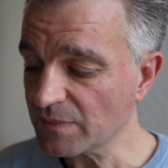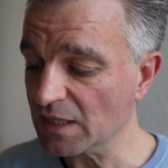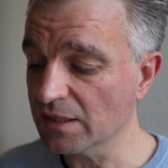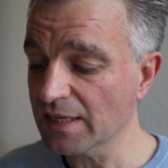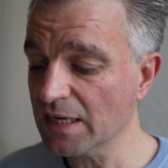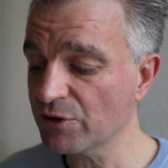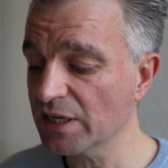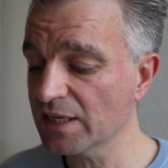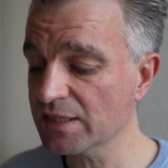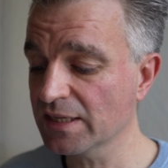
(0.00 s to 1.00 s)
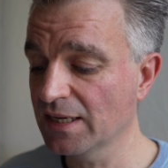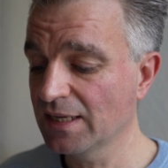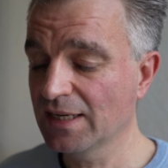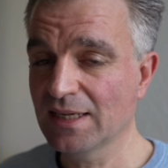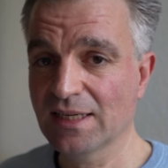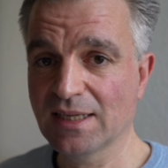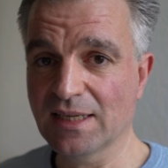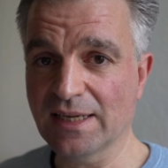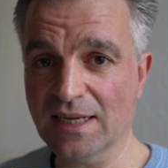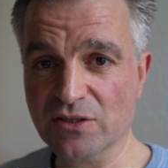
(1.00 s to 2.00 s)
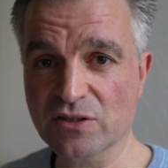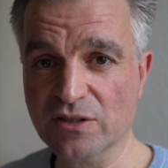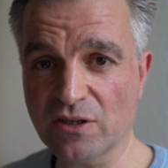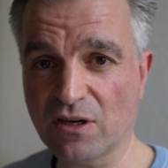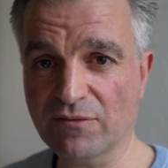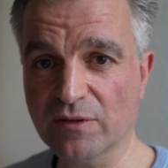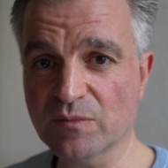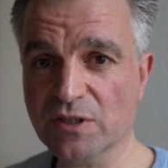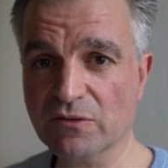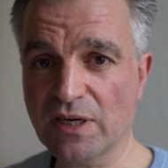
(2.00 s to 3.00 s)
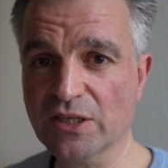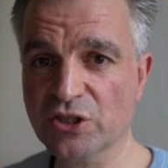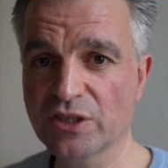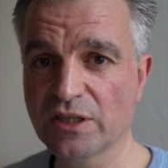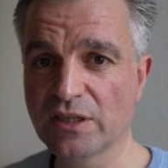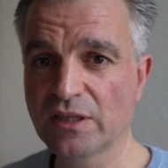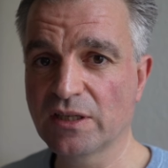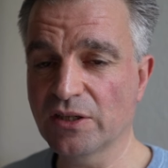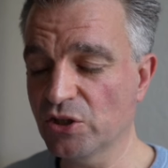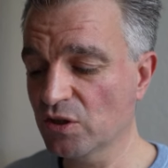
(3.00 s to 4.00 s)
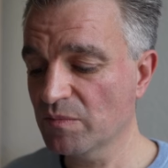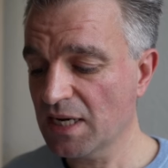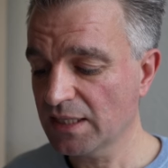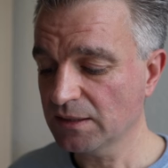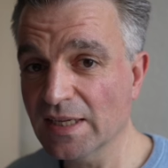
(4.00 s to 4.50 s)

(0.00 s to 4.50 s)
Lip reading: And here he is, he has to start from scratch, a young man.